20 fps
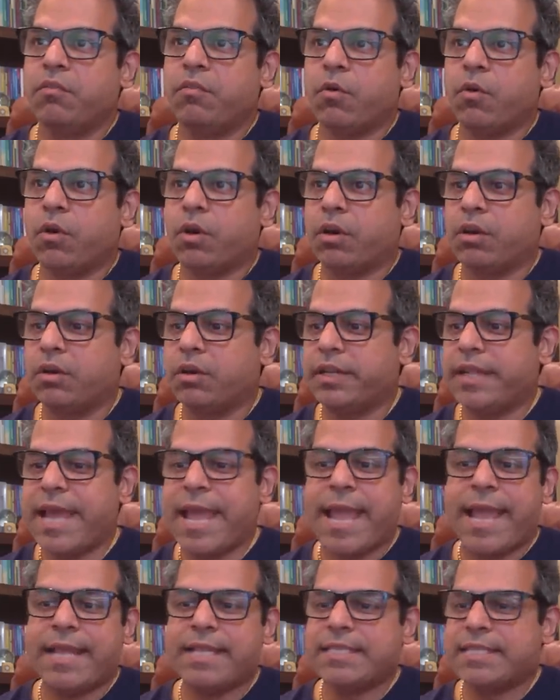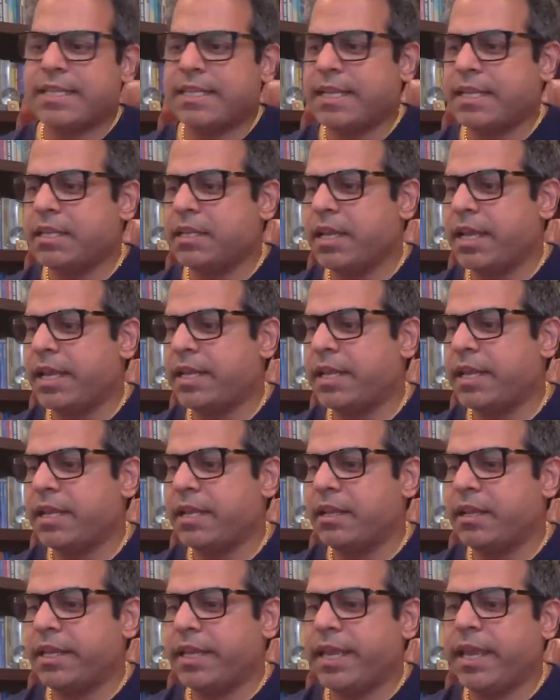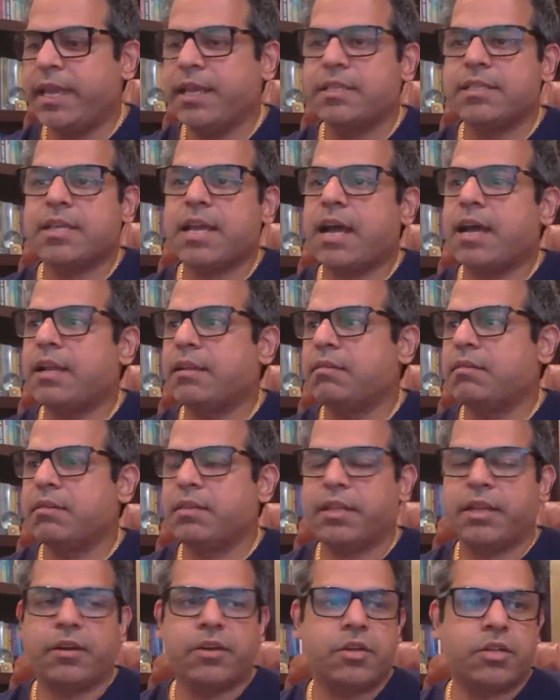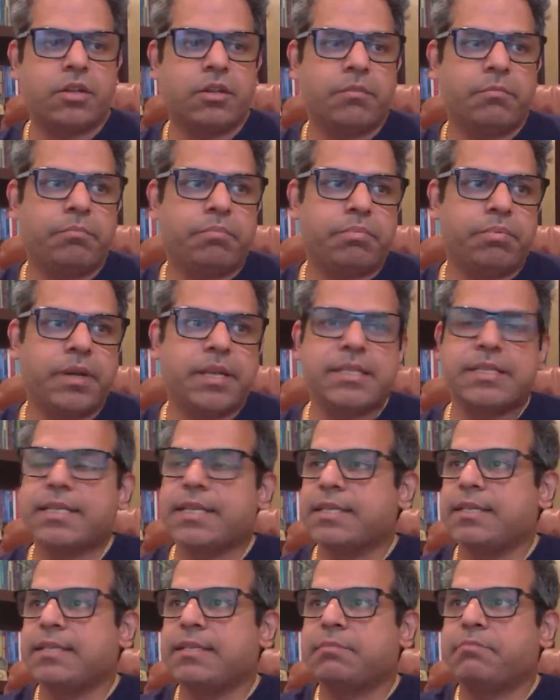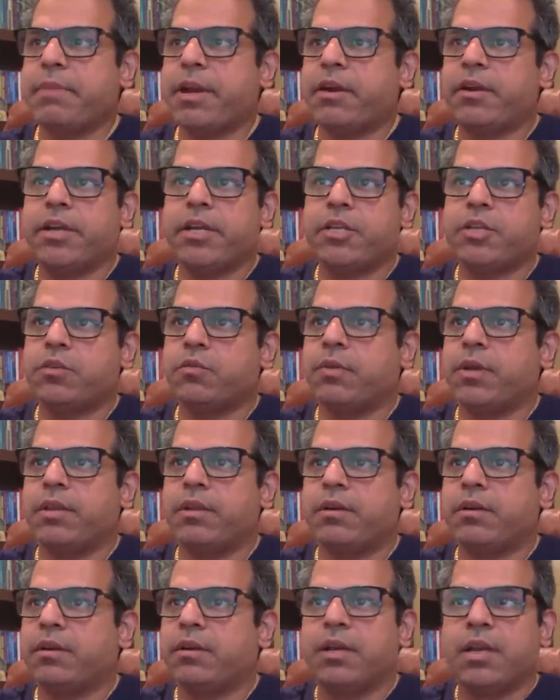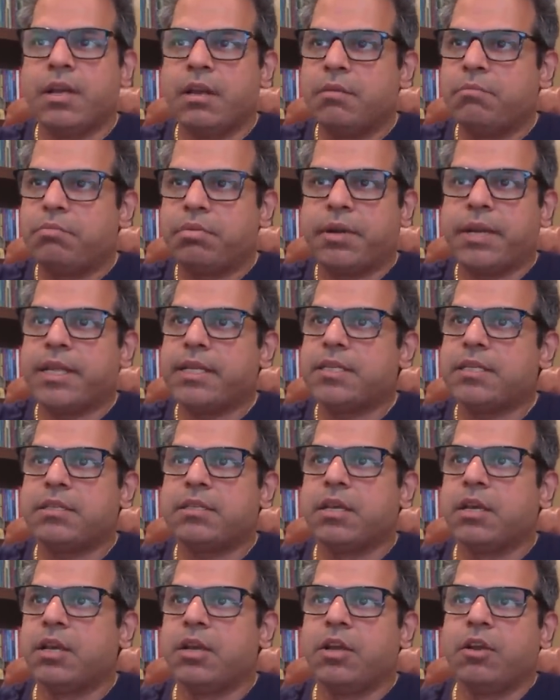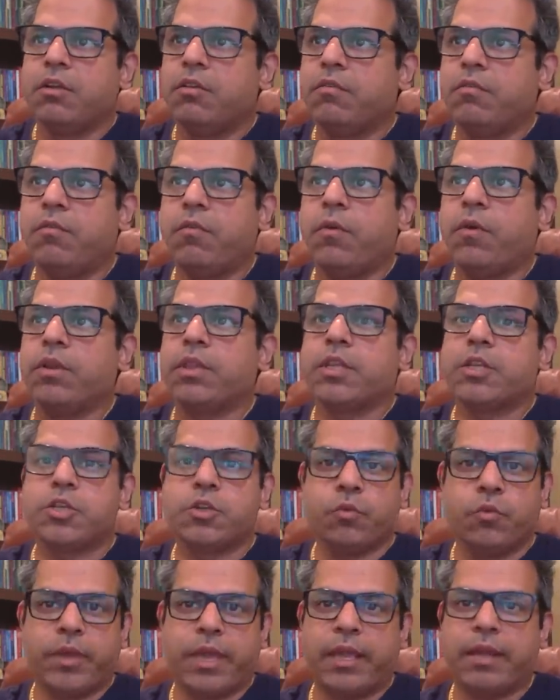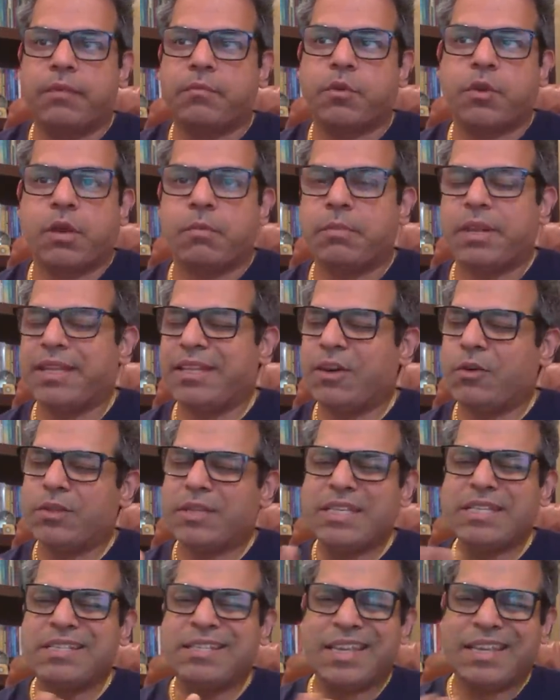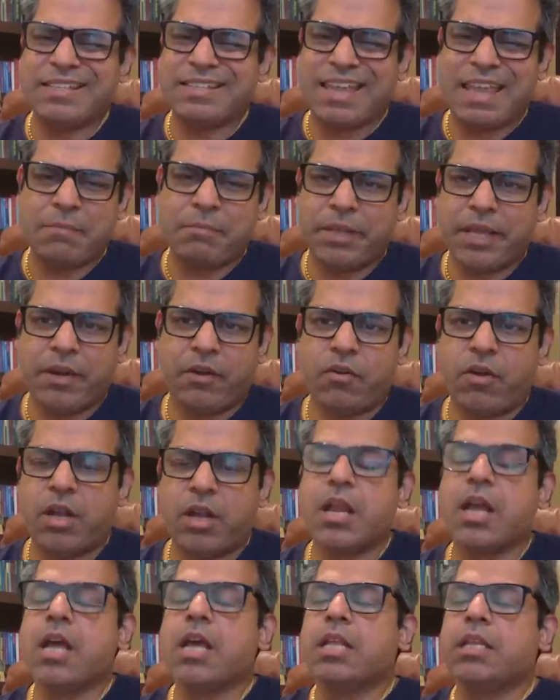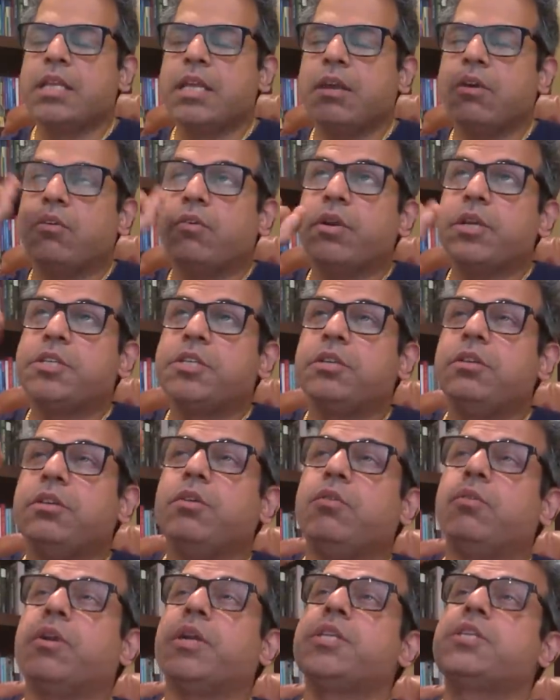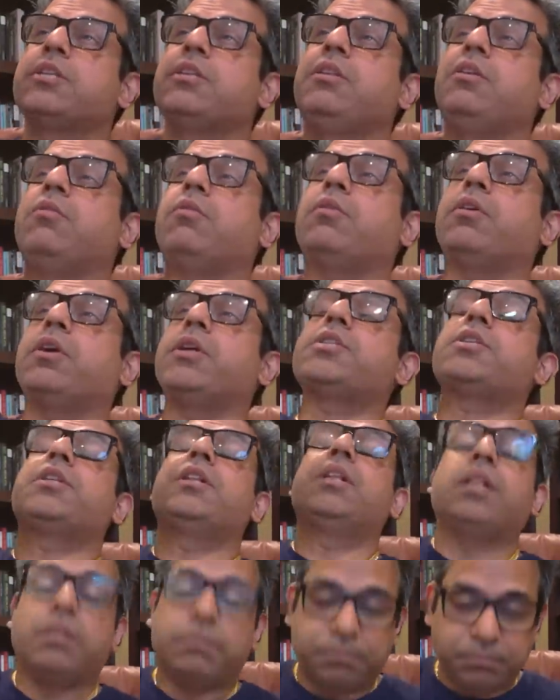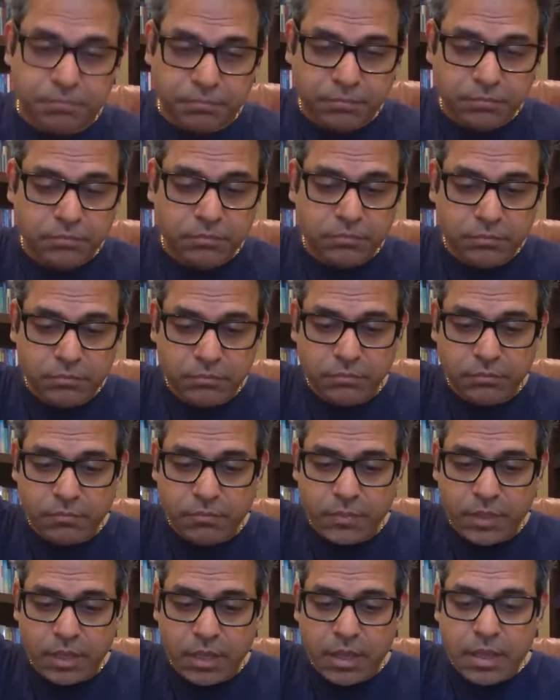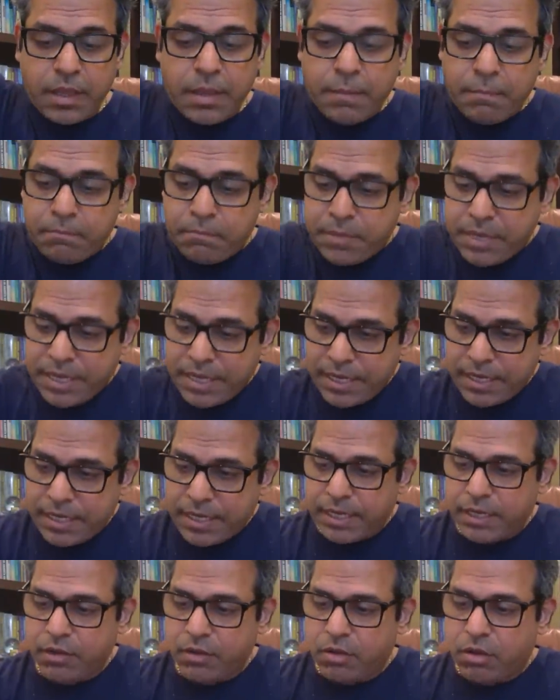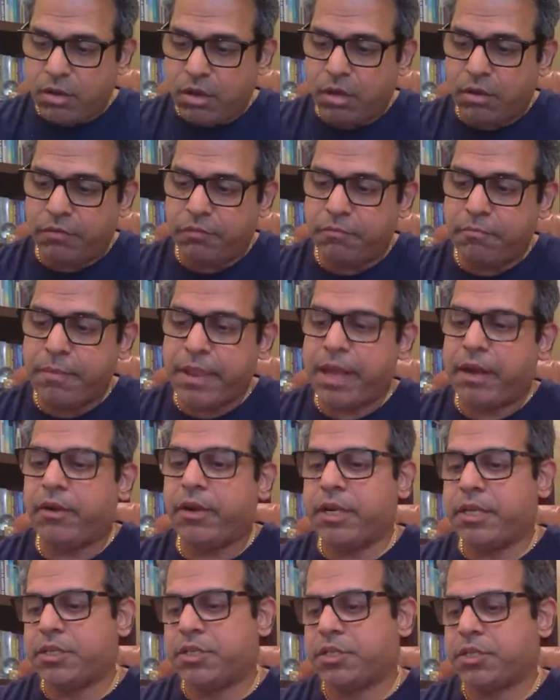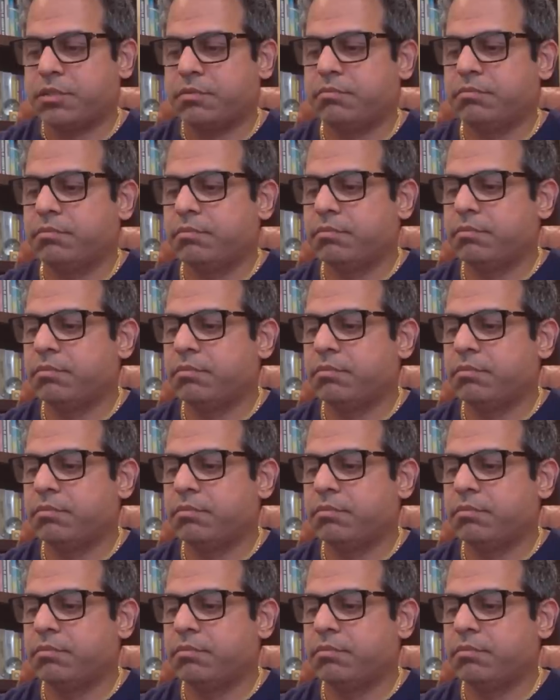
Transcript: for lands and then and then kings got their princesses married to other trends for the two kingdom to come out. No, these things came later on. The original, original, original meaning of marriage